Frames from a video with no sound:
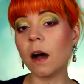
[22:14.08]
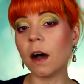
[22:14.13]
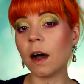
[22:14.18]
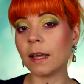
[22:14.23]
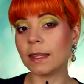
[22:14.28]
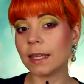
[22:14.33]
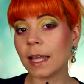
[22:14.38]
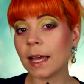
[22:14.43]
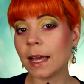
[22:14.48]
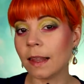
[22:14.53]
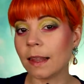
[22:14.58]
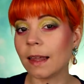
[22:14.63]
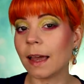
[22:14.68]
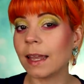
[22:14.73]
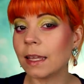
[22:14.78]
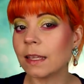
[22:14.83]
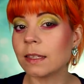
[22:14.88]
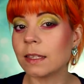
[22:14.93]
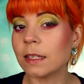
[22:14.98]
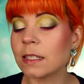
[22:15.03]
I think I
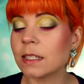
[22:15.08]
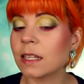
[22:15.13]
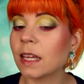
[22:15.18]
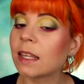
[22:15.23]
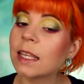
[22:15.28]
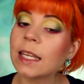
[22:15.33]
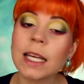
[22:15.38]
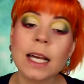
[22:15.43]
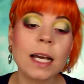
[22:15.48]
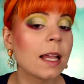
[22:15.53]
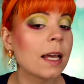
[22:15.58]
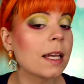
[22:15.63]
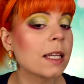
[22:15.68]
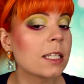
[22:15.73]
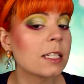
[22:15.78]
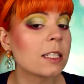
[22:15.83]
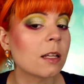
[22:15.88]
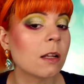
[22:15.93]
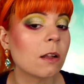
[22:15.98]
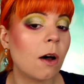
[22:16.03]
like this. I think I like
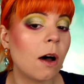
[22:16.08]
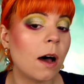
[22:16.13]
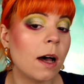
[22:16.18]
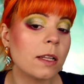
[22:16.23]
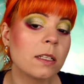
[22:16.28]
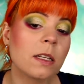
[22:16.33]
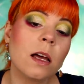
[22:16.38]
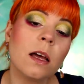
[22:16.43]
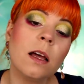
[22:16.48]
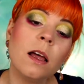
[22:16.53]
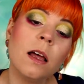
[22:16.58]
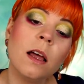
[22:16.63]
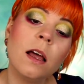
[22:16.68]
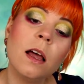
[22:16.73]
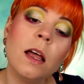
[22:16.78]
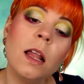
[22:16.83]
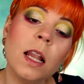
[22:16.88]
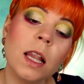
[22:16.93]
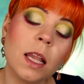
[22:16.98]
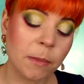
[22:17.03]
this a lot.
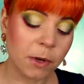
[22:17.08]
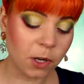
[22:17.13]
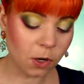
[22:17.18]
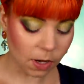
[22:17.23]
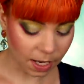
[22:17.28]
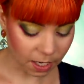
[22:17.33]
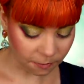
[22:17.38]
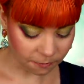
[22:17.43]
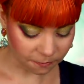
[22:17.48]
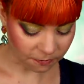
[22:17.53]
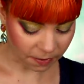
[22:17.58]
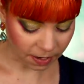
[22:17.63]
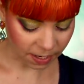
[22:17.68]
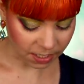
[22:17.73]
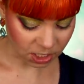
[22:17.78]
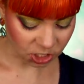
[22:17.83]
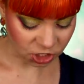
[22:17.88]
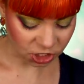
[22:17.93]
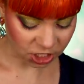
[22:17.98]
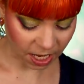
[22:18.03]
Let me go ahead and
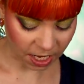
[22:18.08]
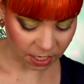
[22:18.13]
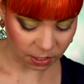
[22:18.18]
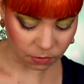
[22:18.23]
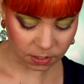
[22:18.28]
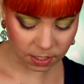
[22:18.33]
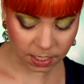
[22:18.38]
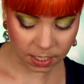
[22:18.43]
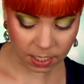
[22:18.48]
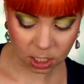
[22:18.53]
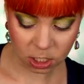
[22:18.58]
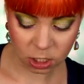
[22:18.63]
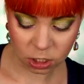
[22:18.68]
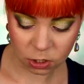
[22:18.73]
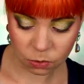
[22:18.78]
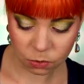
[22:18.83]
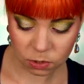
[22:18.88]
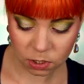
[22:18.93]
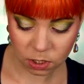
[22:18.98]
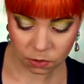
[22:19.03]
find a shadow that I can
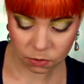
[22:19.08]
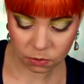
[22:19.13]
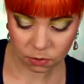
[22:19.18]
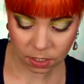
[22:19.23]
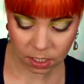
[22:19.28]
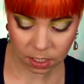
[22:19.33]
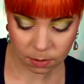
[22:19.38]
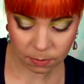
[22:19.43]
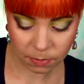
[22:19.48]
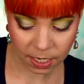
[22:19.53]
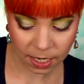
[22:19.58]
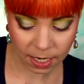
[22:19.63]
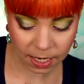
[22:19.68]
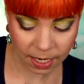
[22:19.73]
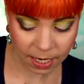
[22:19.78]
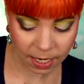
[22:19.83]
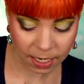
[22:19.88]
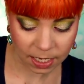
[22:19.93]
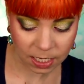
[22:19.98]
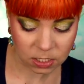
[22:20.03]
use underneath my
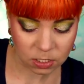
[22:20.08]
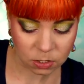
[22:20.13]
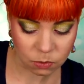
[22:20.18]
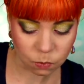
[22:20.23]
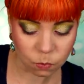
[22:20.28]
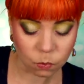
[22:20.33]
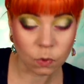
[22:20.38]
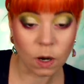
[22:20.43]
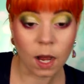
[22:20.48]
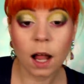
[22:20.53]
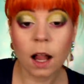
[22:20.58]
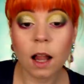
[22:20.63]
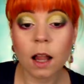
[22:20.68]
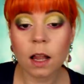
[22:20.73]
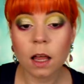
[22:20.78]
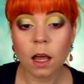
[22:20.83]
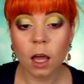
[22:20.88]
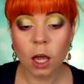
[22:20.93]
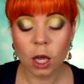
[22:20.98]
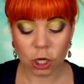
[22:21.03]
eye as
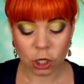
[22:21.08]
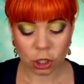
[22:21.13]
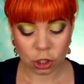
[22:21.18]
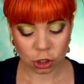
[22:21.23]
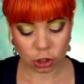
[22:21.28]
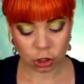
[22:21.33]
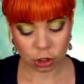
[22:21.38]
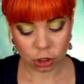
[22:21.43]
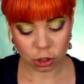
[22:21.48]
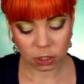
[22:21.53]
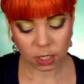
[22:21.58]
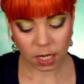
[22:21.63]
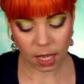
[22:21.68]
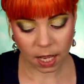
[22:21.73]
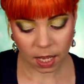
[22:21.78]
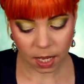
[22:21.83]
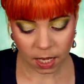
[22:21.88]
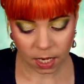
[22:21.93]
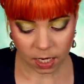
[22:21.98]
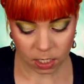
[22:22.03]
well. Should
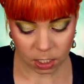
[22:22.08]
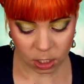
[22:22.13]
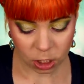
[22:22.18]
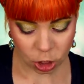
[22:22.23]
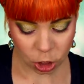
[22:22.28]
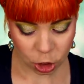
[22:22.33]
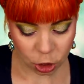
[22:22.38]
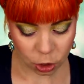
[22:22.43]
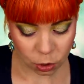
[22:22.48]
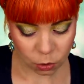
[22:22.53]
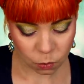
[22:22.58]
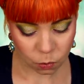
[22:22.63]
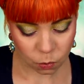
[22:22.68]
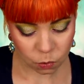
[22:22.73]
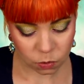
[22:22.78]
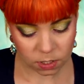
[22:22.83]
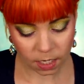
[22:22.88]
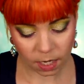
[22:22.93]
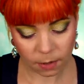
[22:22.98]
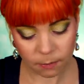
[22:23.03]
I
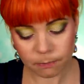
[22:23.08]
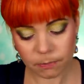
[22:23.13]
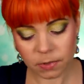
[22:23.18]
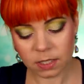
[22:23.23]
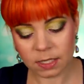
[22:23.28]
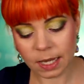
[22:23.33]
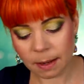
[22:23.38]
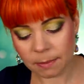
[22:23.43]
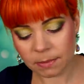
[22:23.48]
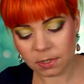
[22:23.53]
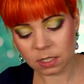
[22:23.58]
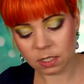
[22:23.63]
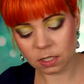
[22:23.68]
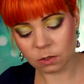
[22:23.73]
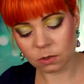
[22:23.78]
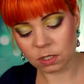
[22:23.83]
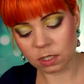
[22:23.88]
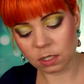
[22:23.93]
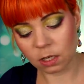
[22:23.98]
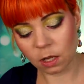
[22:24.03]
use, I'm tempted to
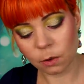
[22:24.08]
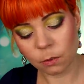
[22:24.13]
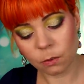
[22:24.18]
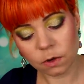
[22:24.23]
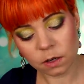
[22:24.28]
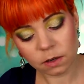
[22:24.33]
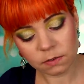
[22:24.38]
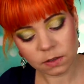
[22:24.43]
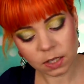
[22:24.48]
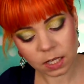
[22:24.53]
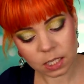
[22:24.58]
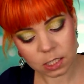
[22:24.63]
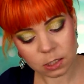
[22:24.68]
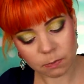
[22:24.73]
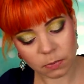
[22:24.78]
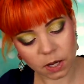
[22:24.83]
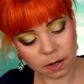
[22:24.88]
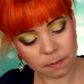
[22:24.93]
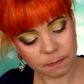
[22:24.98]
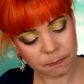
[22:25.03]
use another one of these,
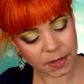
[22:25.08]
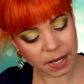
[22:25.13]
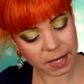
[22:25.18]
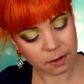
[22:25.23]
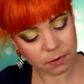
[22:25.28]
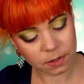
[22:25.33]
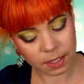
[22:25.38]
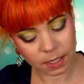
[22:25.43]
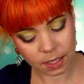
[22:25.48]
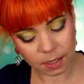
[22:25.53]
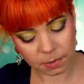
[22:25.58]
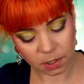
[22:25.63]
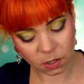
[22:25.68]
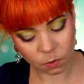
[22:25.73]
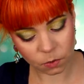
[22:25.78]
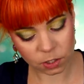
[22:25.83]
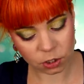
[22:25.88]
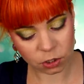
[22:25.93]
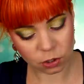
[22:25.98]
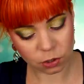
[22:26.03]
but I don't think I'm
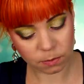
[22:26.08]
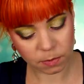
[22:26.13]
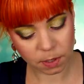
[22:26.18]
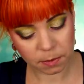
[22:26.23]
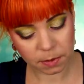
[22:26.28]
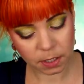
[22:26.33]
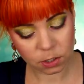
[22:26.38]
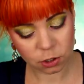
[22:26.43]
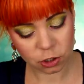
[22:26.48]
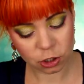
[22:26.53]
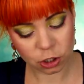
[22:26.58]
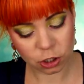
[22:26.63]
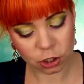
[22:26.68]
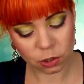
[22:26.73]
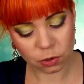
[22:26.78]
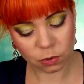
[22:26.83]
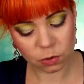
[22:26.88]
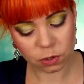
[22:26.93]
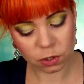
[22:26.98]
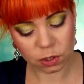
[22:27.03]
going to. Maybe I should
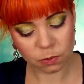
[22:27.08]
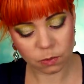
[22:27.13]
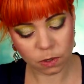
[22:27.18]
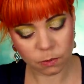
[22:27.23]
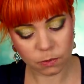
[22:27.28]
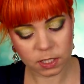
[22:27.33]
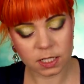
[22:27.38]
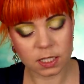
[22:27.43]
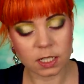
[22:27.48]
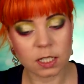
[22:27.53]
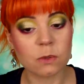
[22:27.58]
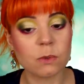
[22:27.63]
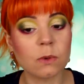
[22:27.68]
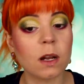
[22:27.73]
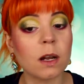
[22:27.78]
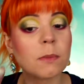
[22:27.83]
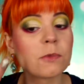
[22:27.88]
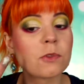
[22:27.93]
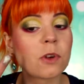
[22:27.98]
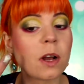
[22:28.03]
use, what was this
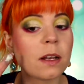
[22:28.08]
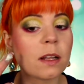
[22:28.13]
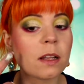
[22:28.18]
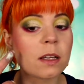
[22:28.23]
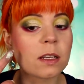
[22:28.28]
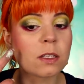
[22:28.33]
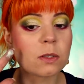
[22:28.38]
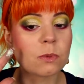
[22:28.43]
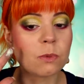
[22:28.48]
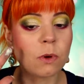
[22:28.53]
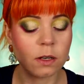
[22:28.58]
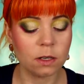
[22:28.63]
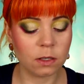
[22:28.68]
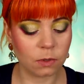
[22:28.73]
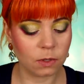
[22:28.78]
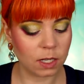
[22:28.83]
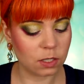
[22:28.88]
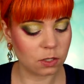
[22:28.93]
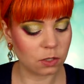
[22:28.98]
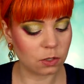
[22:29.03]
one? I'm trying to like swat, no,
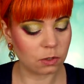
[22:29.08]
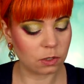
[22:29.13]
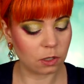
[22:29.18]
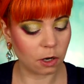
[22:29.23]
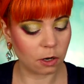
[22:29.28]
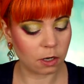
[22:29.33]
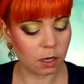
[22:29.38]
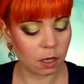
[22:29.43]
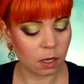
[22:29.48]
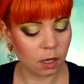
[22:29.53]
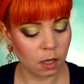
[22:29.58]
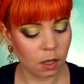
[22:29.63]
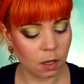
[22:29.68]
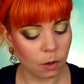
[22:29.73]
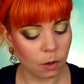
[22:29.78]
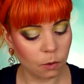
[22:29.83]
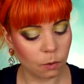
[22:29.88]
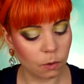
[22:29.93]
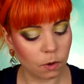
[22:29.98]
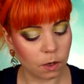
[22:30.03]
that's too dark.
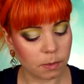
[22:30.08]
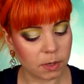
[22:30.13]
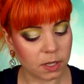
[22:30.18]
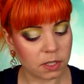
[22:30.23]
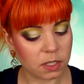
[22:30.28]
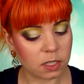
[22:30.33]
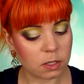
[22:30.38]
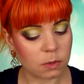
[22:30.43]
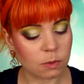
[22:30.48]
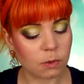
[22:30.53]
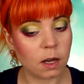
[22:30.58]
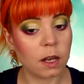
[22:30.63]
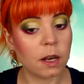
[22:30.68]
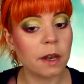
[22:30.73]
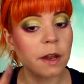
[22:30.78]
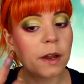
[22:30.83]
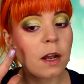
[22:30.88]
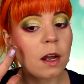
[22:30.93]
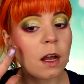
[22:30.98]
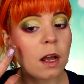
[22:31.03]
What about this one?
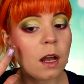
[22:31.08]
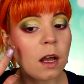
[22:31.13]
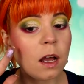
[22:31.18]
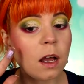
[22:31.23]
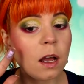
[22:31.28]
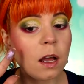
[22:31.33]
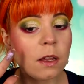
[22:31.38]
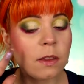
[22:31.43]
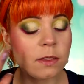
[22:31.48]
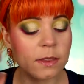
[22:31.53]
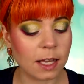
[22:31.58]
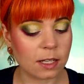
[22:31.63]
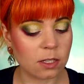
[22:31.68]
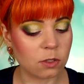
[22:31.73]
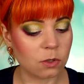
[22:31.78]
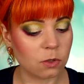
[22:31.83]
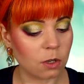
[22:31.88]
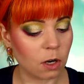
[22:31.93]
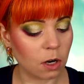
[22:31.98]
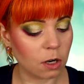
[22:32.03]
That's
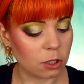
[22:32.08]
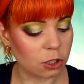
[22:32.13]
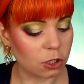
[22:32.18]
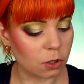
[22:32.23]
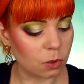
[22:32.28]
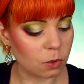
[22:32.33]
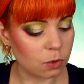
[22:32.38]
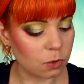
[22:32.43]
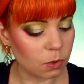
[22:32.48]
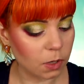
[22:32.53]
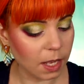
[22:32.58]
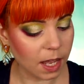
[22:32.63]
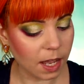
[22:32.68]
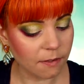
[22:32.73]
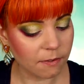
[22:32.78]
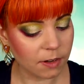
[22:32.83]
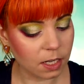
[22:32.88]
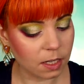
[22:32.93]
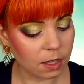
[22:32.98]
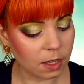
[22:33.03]
too dark too. Do I
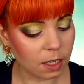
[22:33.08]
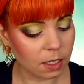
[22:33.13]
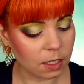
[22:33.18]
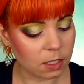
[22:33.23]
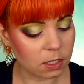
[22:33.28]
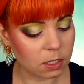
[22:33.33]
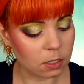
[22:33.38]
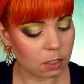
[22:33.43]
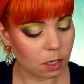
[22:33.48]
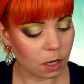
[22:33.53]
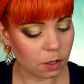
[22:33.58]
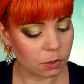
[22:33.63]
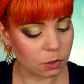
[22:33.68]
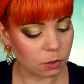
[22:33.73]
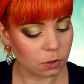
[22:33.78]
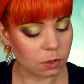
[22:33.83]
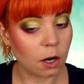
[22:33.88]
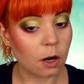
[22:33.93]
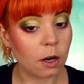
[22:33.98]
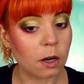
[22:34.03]
have anything that's not
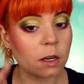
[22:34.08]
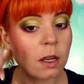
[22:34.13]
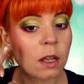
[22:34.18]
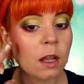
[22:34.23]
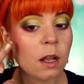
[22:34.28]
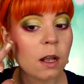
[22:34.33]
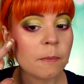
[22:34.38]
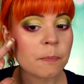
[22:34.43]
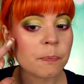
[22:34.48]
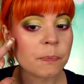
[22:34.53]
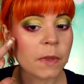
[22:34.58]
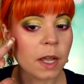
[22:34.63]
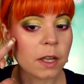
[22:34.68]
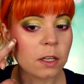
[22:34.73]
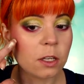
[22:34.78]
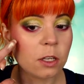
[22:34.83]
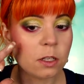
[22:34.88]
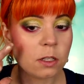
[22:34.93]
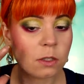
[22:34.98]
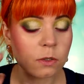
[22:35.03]
too dark? I
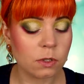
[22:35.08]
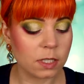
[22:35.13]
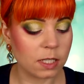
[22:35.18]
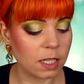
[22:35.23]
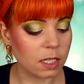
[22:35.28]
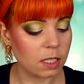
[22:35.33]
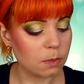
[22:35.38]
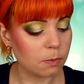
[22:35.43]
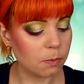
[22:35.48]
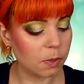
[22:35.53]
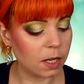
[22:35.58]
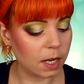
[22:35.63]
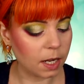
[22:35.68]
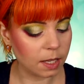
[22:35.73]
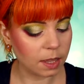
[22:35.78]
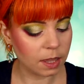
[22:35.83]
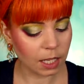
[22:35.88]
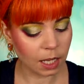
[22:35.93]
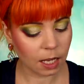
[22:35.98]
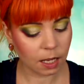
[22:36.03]
could use this, but I
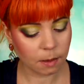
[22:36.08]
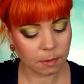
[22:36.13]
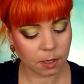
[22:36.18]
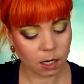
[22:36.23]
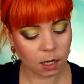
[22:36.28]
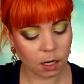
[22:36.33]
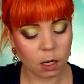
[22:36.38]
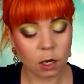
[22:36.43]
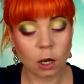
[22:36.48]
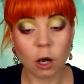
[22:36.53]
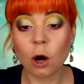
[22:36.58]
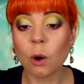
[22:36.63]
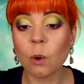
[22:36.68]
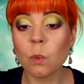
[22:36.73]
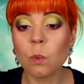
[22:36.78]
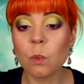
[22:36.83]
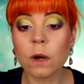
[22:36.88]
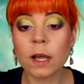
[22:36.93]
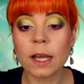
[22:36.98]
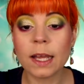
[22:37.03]
think I'm gonna go
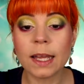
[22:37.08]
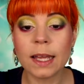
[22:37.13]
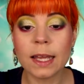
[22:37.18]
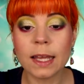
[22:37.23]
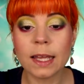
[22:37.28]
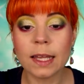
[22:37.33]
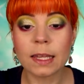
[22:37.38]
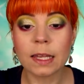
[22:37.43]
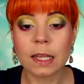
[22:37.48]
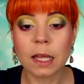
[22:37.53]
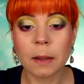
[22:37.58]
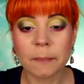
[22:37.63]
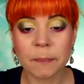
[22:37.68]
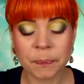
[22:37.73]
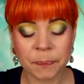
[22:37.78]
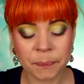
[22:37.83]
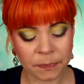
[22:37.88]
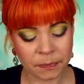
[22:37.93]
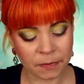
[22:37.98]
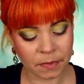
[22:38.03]
with,
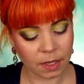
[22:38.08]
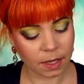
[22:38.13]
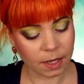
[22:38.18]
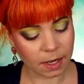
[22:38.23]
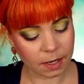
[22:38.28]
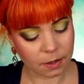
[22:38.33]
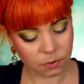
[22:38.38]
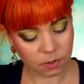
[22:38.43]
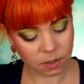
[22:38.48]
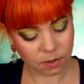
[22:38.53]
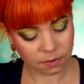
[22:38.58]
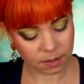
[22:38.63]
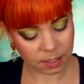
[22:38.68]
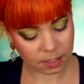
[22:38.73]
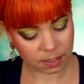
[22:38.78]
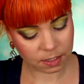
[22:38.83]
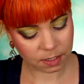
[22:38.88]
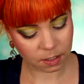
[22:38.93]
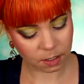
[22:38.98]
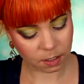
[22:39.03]
I don't know if
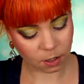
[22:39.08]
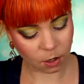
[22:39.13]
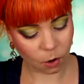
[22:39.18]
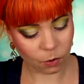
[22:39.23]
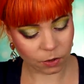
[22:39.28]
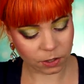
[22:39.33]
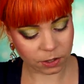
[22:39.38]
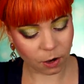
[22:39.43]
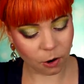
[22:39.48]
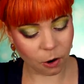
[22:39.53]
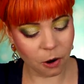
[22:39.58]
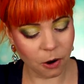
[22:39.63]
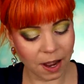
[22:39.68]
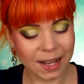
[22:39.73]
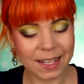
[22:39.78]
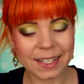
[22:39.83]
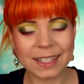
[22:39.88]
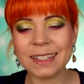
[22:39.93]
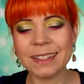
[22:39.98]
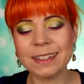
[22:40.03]
that's gonna go though.
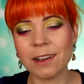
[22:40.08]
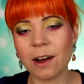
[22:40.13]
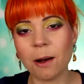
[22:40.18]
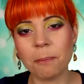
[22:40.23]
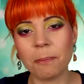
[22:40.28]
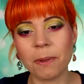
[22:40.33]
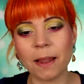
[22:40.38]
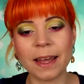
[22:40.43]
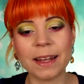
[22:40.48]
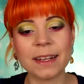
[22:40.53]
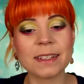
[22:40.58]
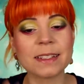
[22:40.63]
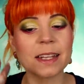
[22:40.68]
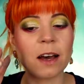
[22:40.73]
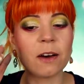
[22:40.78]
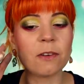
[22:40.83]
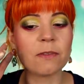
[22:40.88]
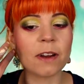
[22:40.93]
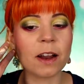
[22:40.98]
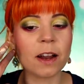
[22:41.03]
I did not plan this
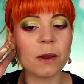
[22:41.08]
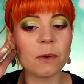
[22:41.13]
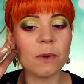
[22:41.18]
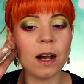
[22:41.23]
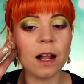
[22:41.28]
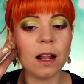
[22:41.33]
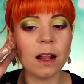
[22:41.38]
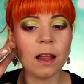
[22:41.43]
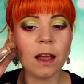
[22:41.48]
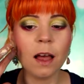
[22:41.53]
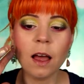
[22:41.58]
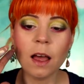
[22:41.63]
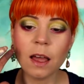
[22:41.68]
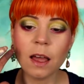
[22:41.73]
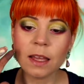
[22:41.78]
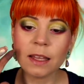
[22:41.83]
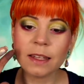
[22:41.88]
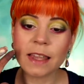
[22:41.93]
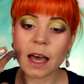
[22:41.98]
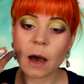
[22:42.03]
out very well.
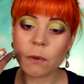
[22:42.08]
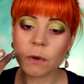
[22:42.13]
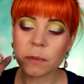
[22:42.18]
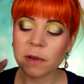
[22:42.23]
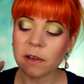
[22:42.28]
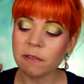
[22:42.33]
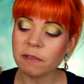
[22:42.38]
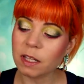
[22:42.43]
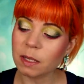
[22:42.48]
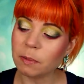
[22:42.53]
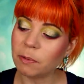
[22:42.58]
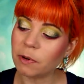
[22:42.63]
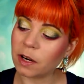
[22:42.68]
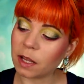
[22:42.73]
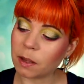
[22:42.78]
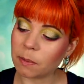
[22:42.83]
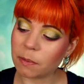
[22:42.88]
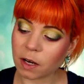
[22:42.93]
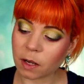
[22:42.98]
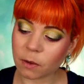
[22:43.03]
That would be really
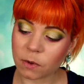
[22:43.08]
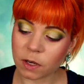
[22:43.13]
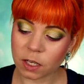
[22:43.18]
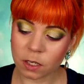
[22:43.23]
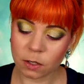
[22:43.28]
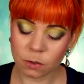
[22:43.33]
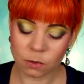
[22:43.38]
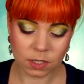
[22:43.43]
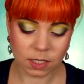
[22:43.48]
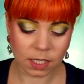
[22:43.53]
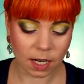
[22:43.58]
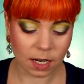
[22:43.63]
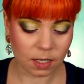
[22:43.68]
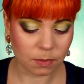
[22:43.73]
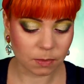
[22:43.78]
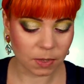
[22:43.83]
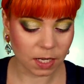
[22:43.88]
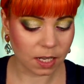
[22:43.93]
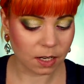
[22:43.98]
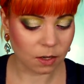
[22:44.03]
pretty, but I wanna use that
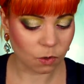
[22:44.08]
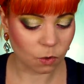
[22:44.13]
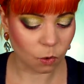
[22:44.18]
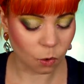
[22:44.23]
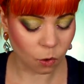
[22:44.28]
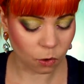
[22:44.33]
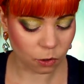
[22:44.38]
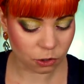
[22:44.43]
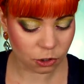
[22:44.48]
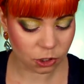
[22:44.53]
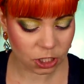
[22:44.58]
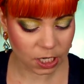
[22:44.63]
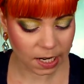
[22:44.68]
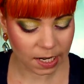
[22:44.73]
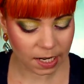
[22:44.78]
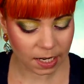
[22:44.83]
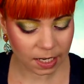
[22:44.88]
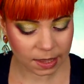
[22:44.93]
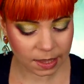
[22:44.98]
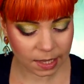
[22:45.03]
as my inner corner
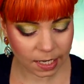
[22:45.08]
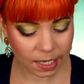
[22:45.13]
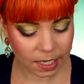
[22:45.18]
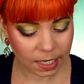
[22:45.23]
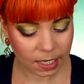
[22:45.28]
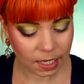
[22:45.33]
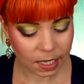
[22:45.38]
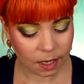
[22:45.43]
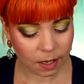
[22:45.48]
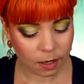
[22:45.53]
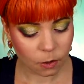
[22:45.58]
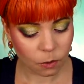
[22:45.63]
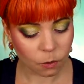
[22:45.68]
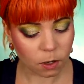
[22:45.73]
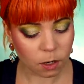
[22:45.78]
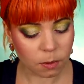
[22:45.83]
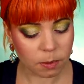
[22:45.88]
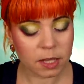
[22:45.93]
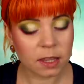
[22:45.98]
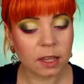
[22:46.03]
shade, I think.
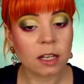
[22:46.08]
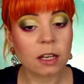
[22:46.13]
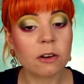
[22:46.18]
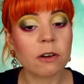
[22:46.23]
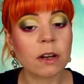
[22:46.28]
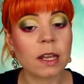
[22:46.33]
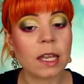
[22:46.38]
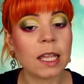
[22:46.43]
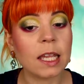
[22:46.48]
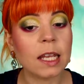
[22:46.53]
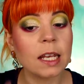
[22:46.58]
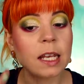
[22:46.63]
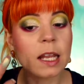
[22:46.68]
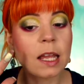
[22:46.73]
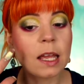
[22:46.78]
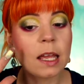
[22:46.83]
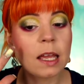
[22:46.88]
What about the green?